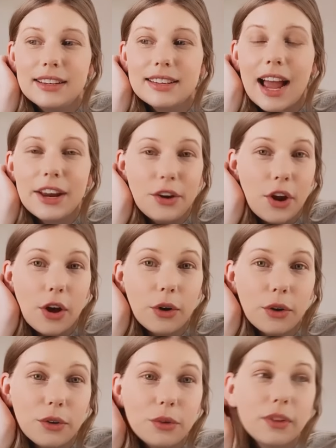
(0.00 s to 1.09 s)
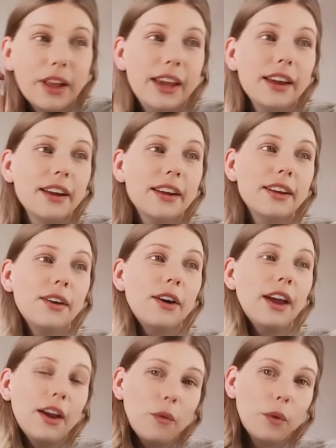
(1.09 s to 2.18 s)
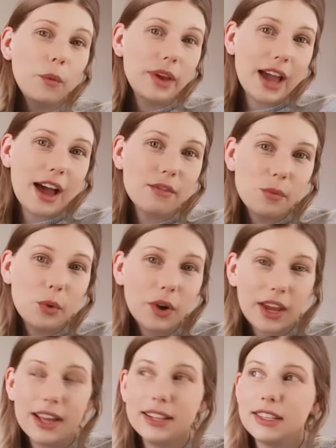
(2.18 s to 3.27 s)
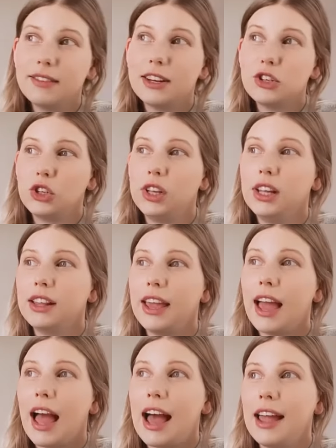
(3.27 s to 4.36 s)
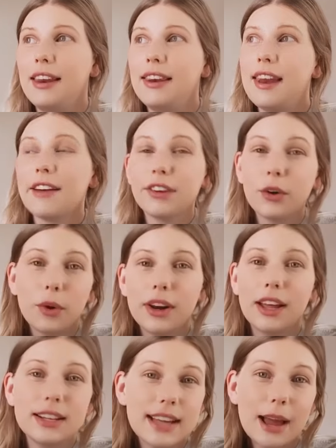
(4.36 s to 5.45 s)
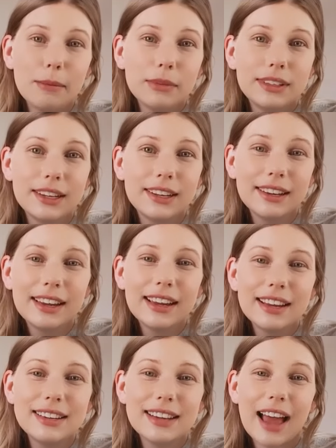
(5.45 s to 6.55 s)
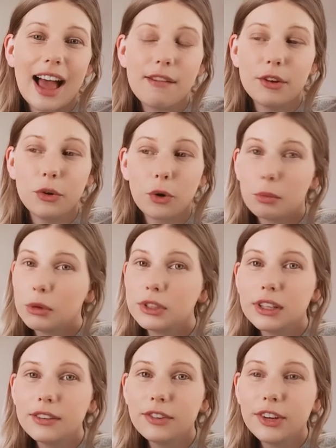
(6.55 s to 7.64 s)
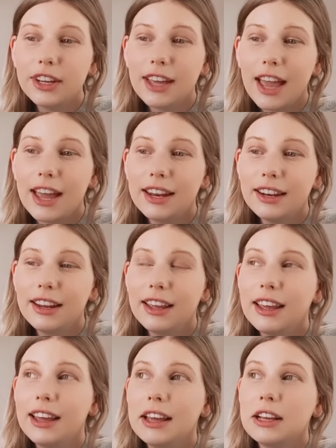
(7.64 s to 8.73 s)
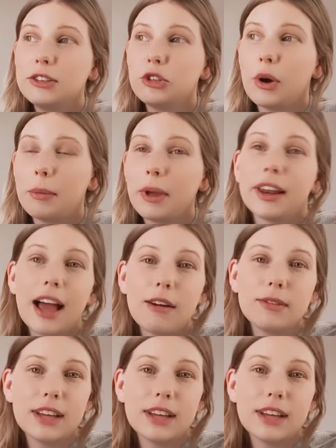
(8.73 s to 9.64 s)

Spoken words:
I know like when we have more kids eventually, like I never want to attempt to have a normal delivery again. So I'm going to have